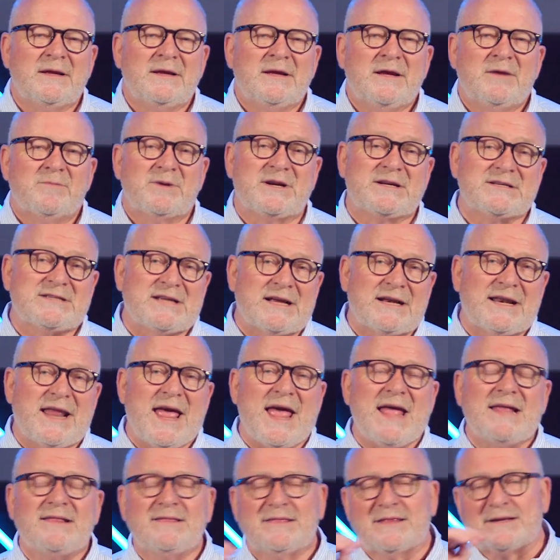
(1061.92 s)
But as I
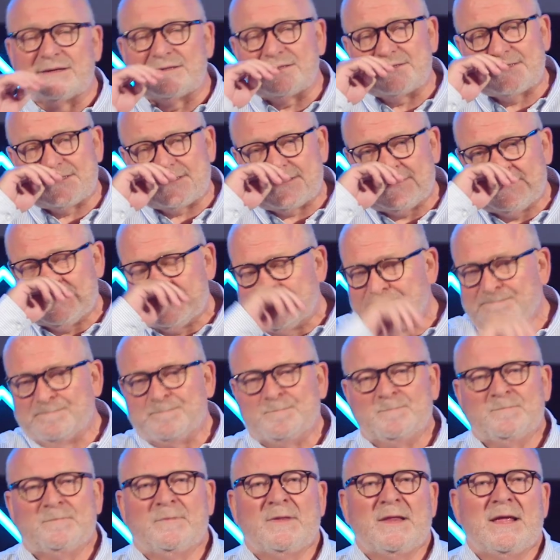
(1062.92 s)
land this,
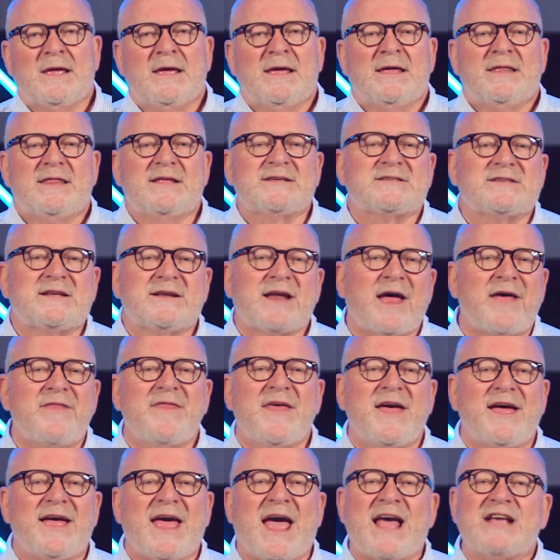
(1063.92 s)
there's
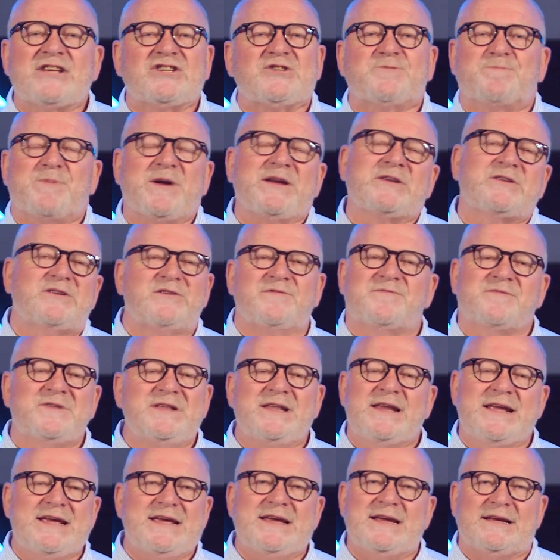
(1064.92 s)
another aspect of
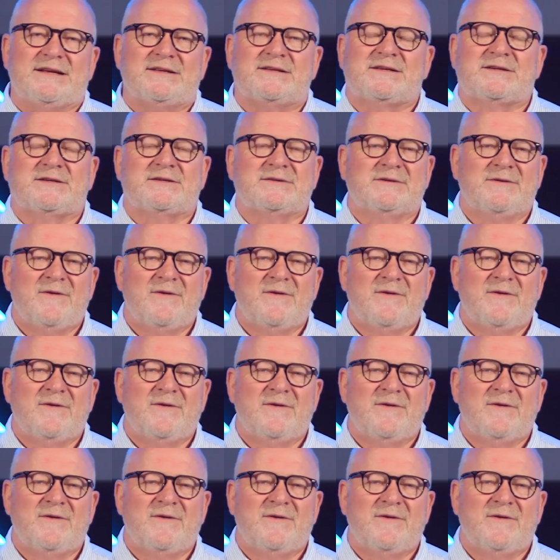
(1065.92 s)
need.